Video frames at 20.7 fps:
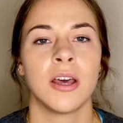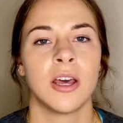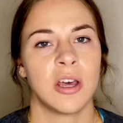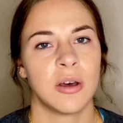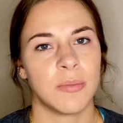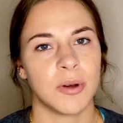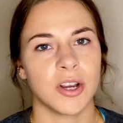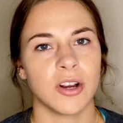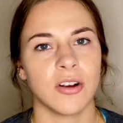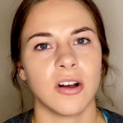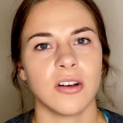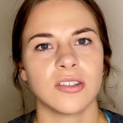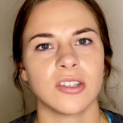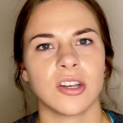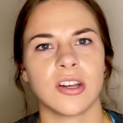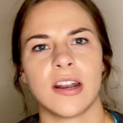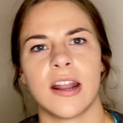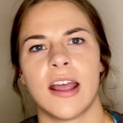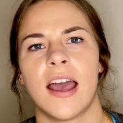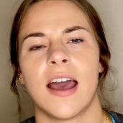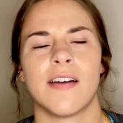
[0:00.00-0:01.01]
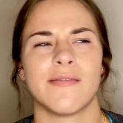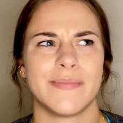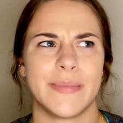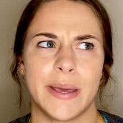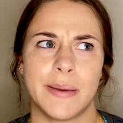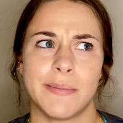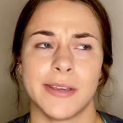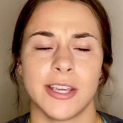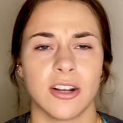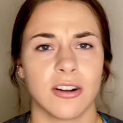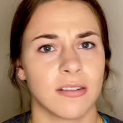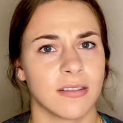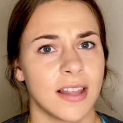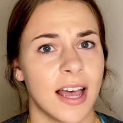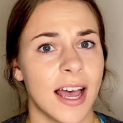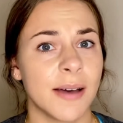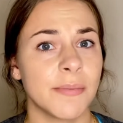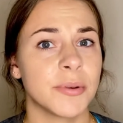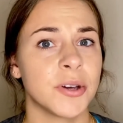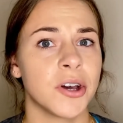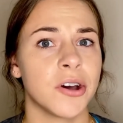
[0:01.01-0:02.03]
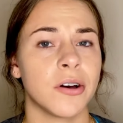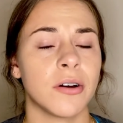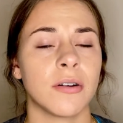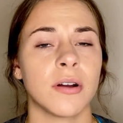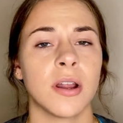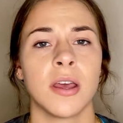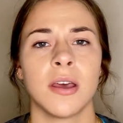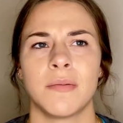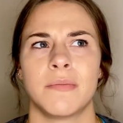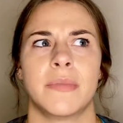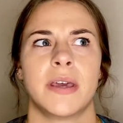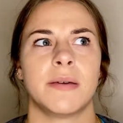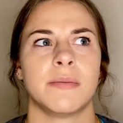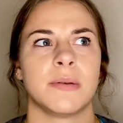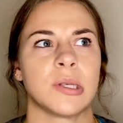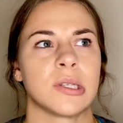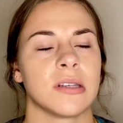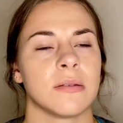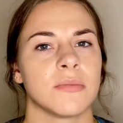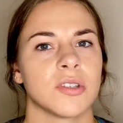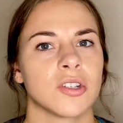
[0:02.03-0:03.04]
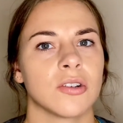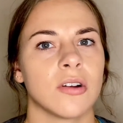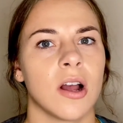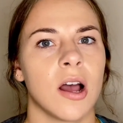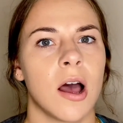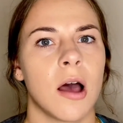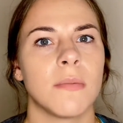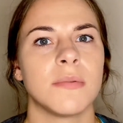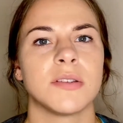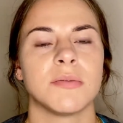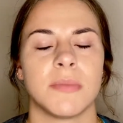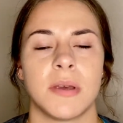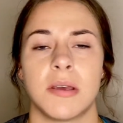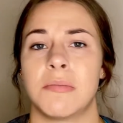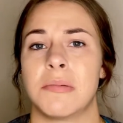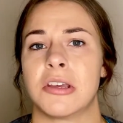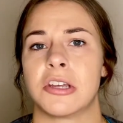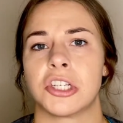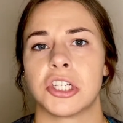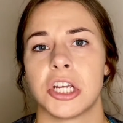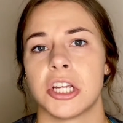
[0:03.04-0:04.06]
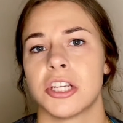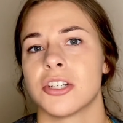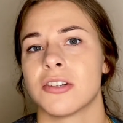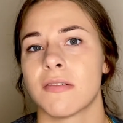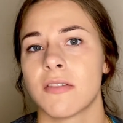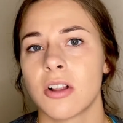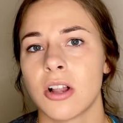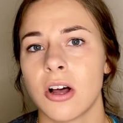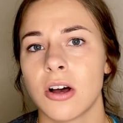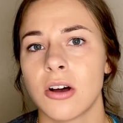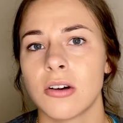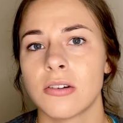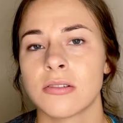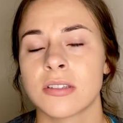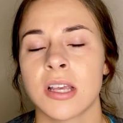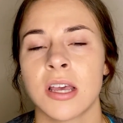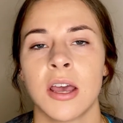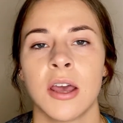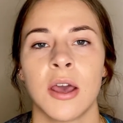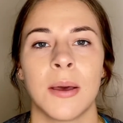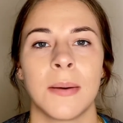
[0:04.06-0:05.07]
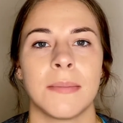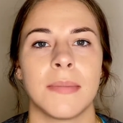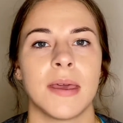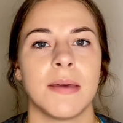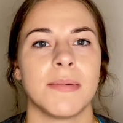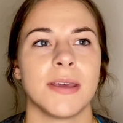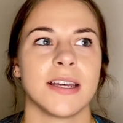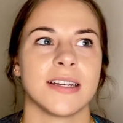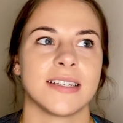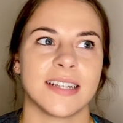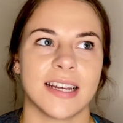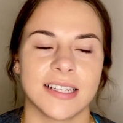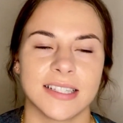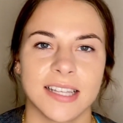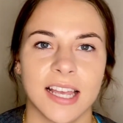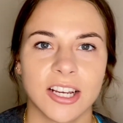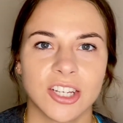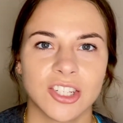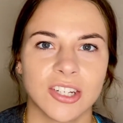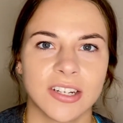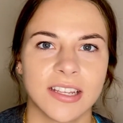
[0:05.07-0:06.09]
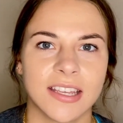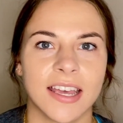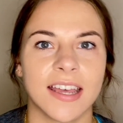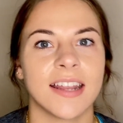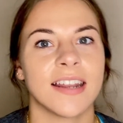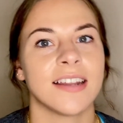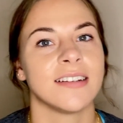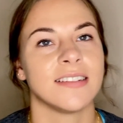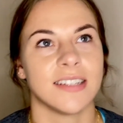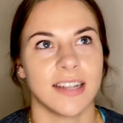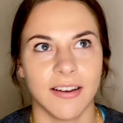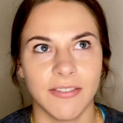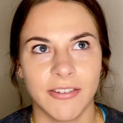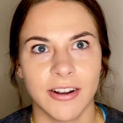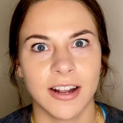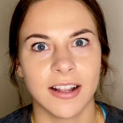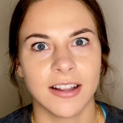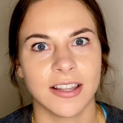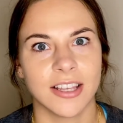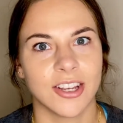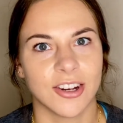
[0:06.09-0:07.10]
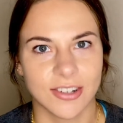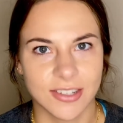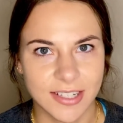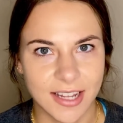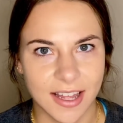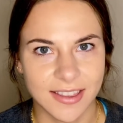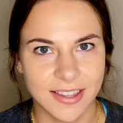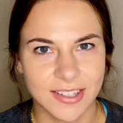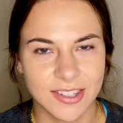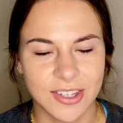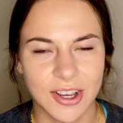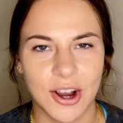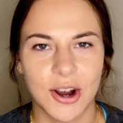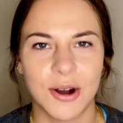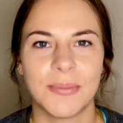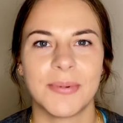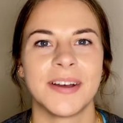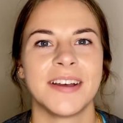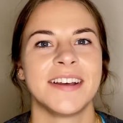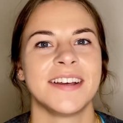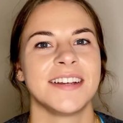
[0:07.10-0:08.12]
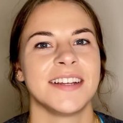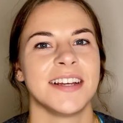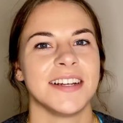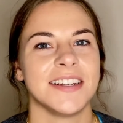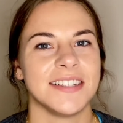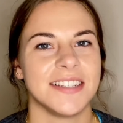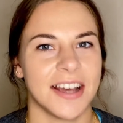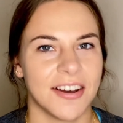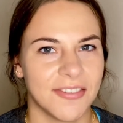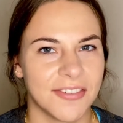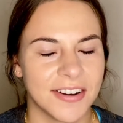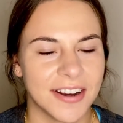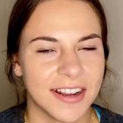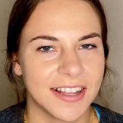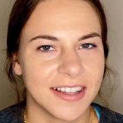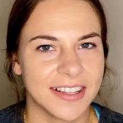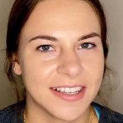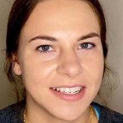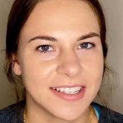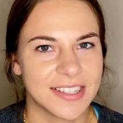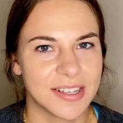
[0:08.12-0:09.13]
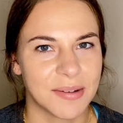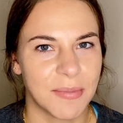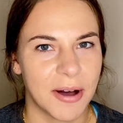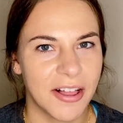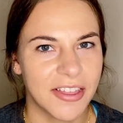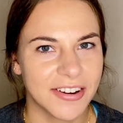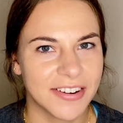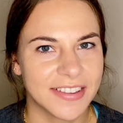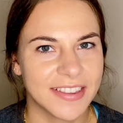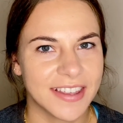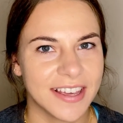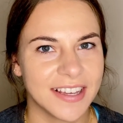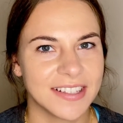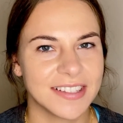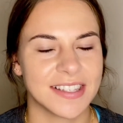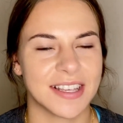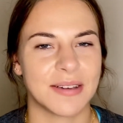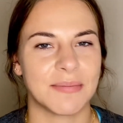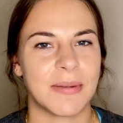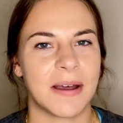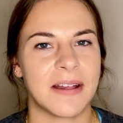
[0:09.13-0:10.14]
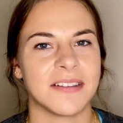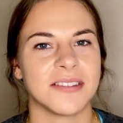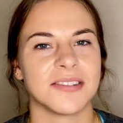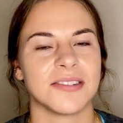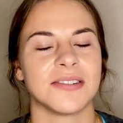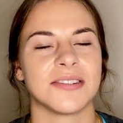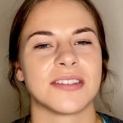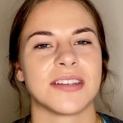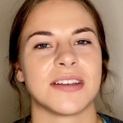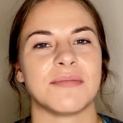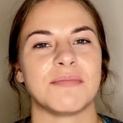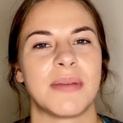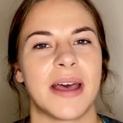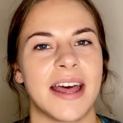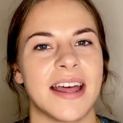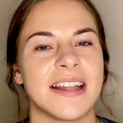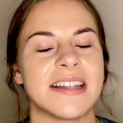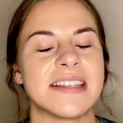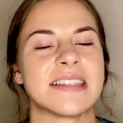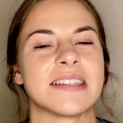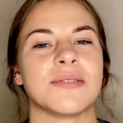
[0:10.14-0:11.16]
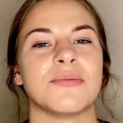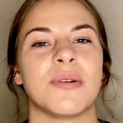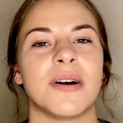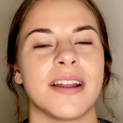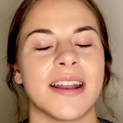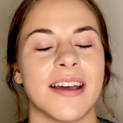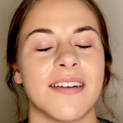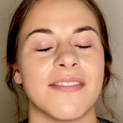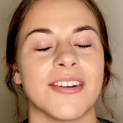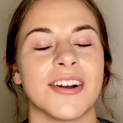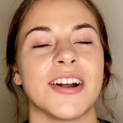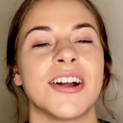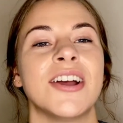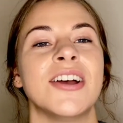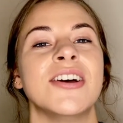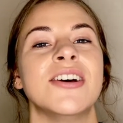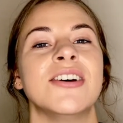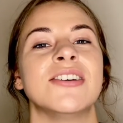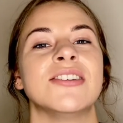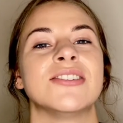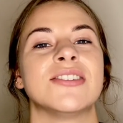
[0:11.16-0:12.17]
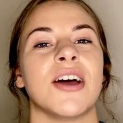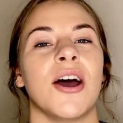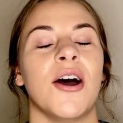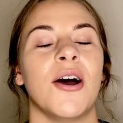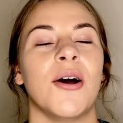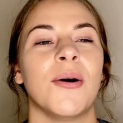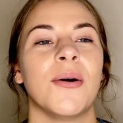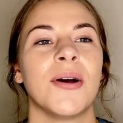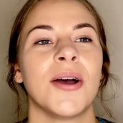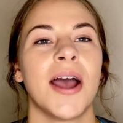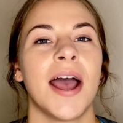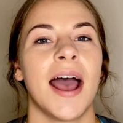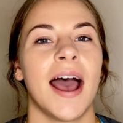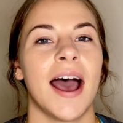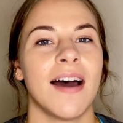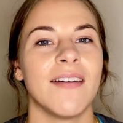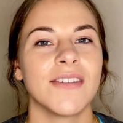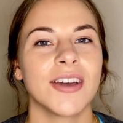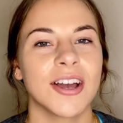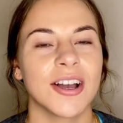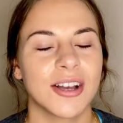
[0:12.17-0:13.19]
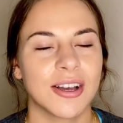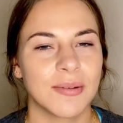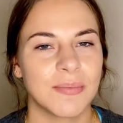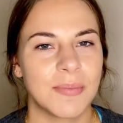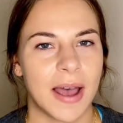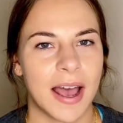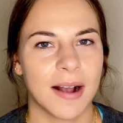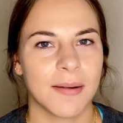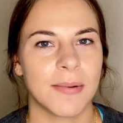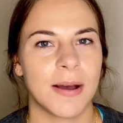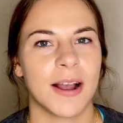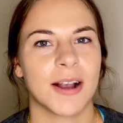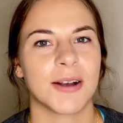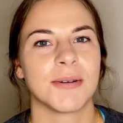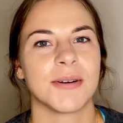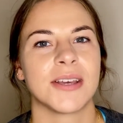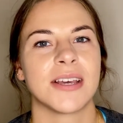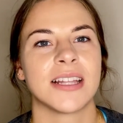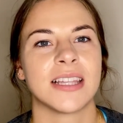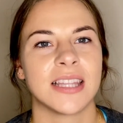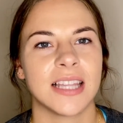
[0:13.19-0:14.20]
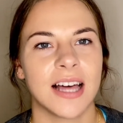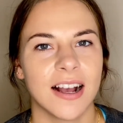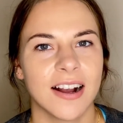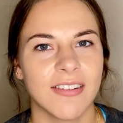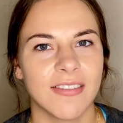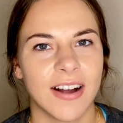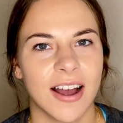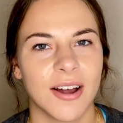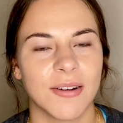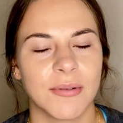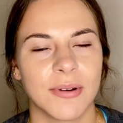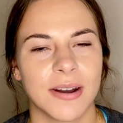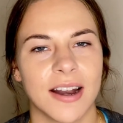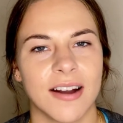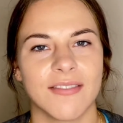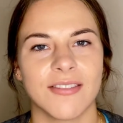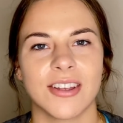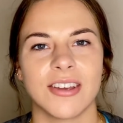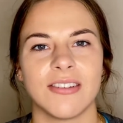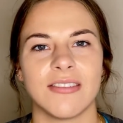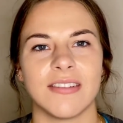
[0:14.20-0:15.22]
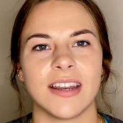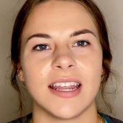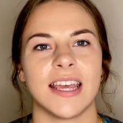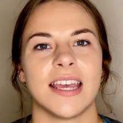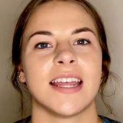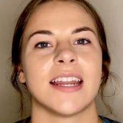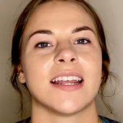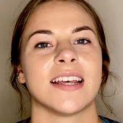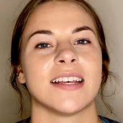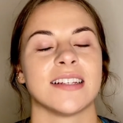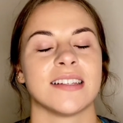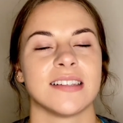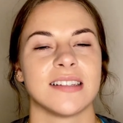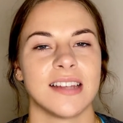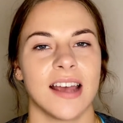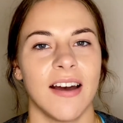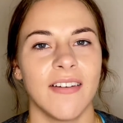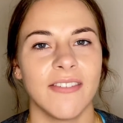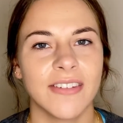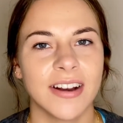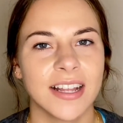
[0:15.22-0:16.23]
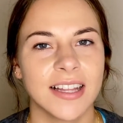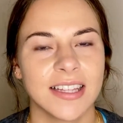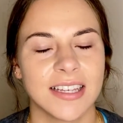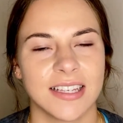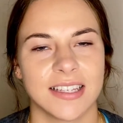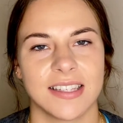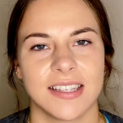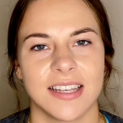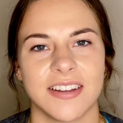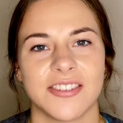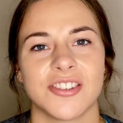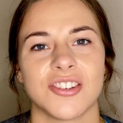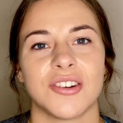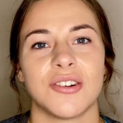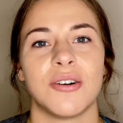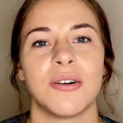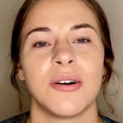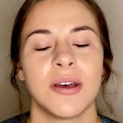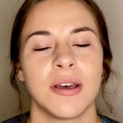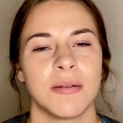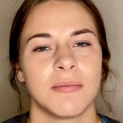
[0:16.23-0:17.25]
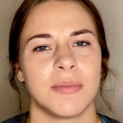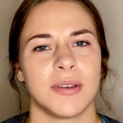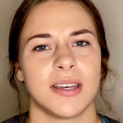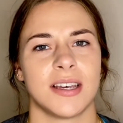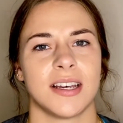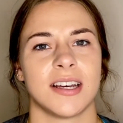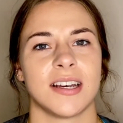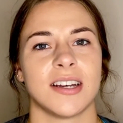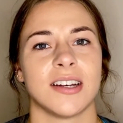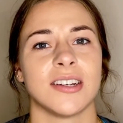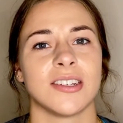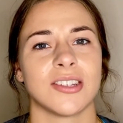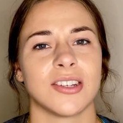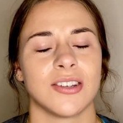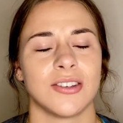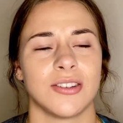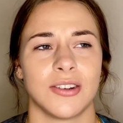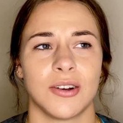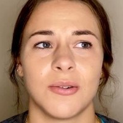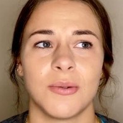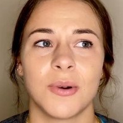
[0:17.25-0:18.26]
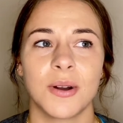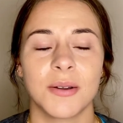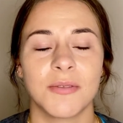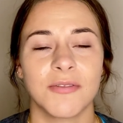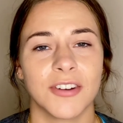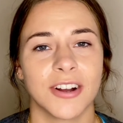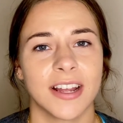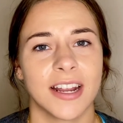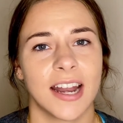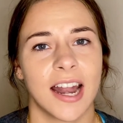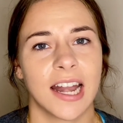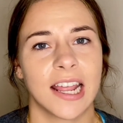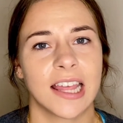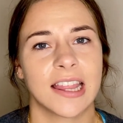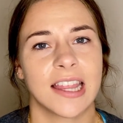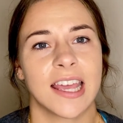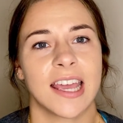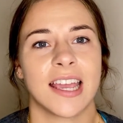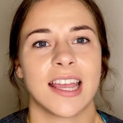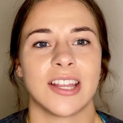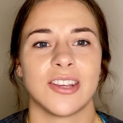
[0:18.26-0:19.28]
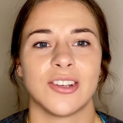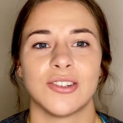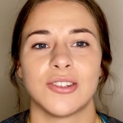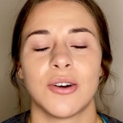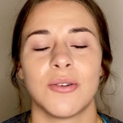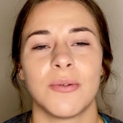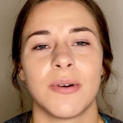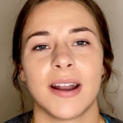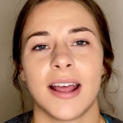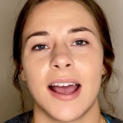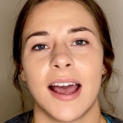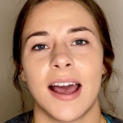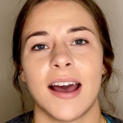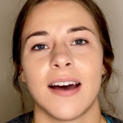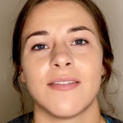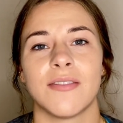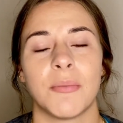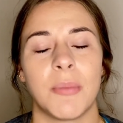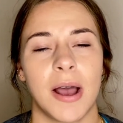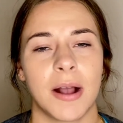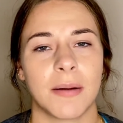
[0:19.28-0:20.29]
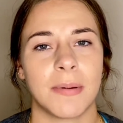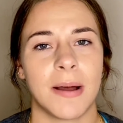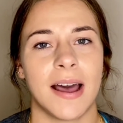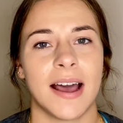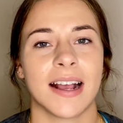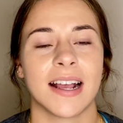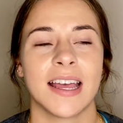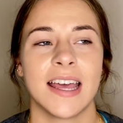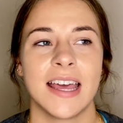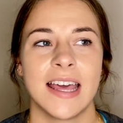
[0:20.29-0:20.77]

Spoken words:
but you're also going to have maybe your lab coat, maybe some scrubs, maybe a change of clothes, maybe a dissection kit, definitely your stethoscope, definitely some other things like pencils and pens and whatever. So having a good backpack where you can lug around whatever you need is definitely essential, because you don't want to forget anything and you don't want to have a backpack